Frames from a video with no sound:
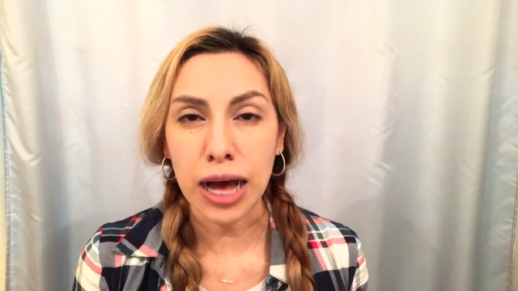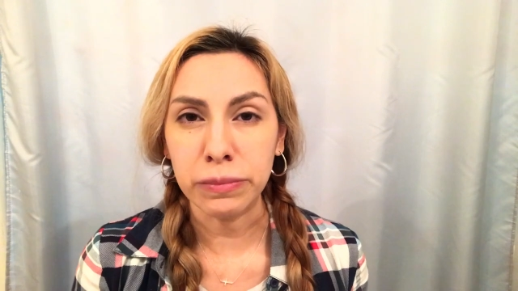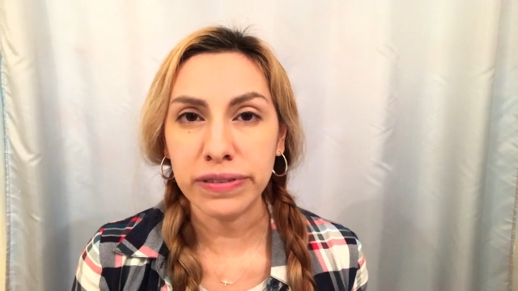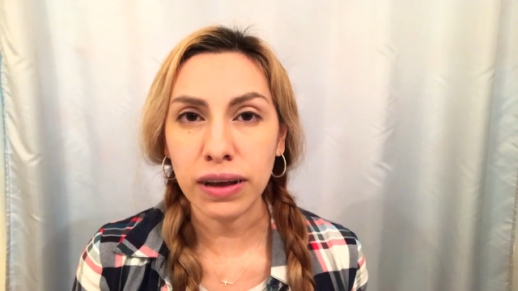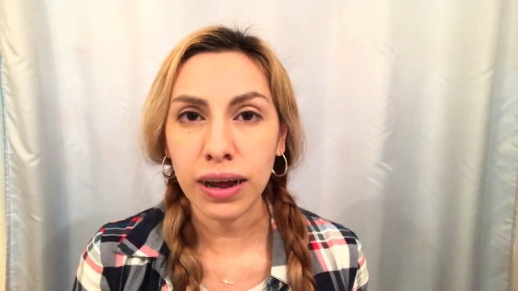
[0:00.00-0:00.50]

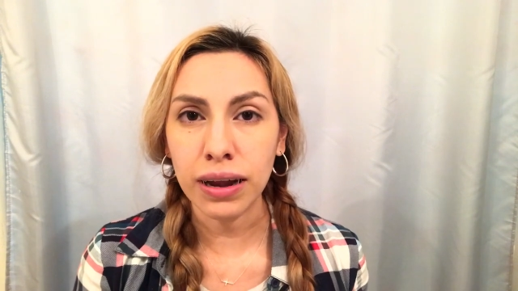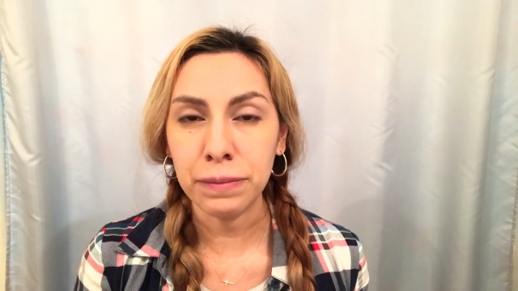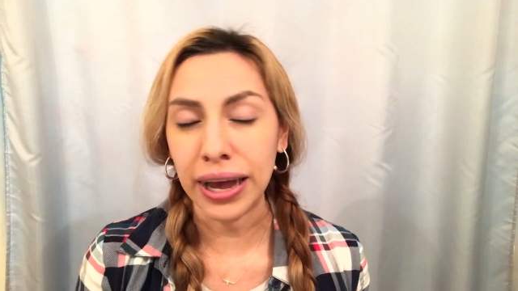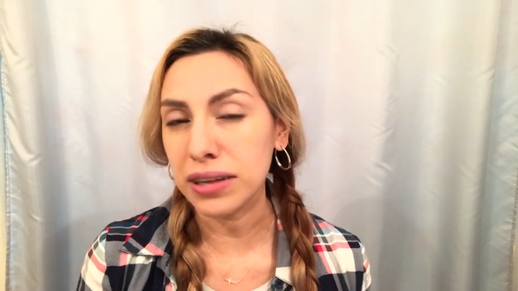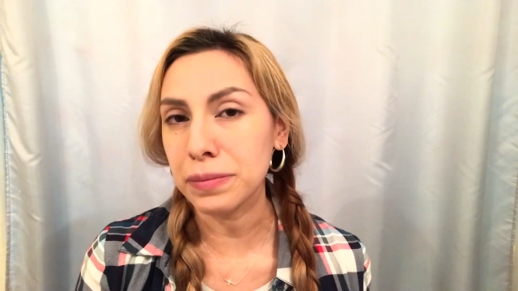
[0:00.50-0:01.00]
Amazon.
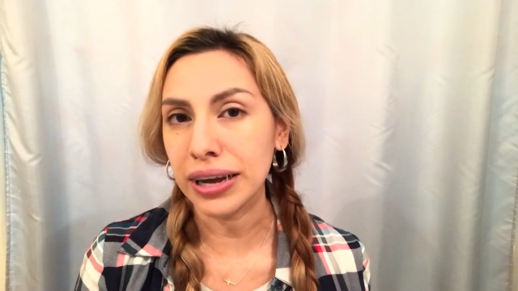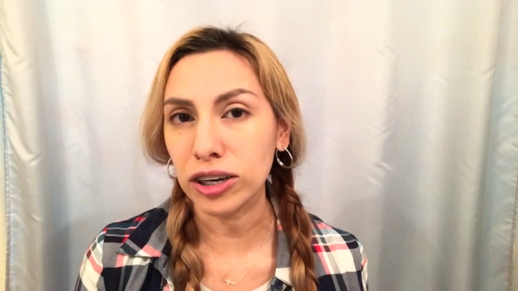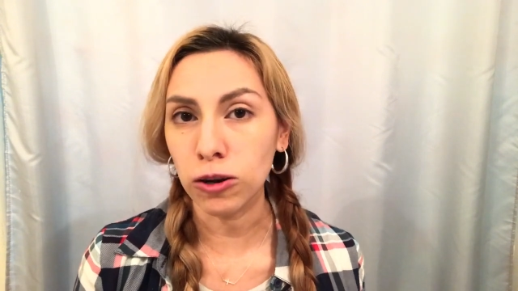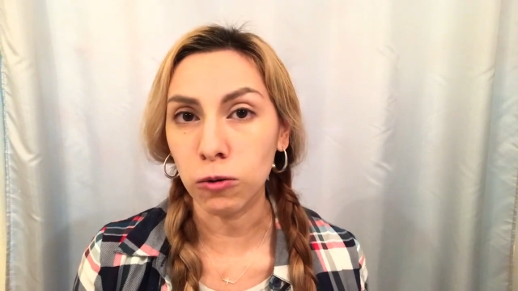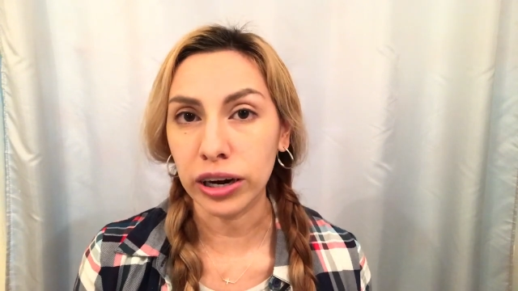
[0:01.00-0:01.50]
My husband
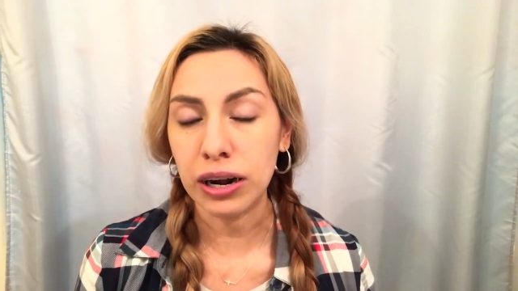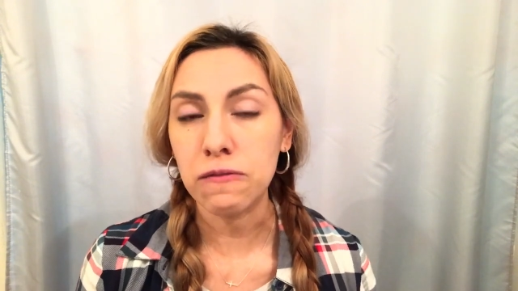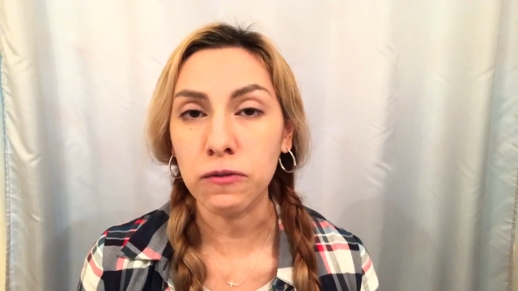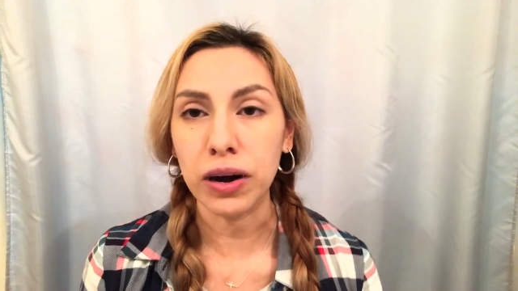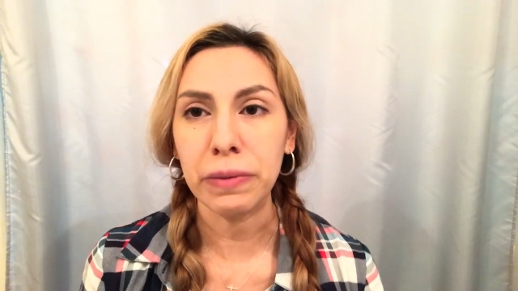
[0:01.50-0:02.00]
actually ordered it
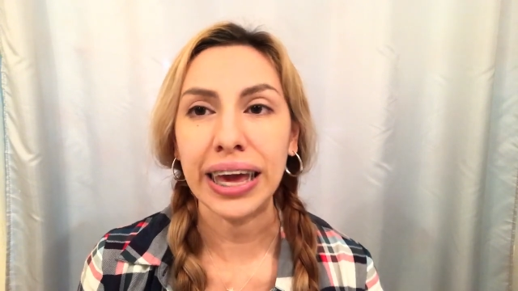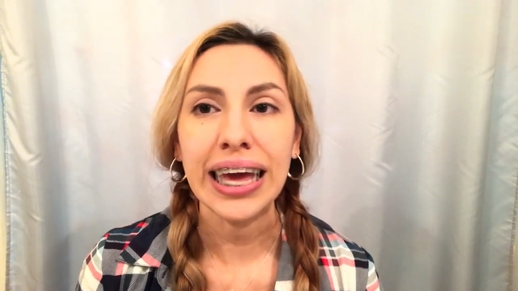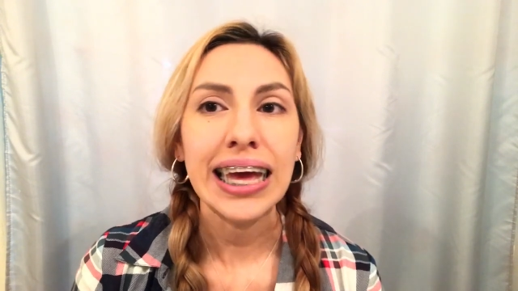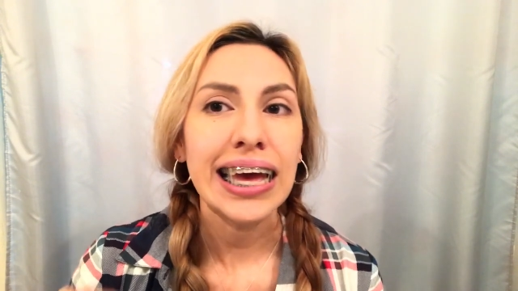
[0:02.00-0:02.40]
for me,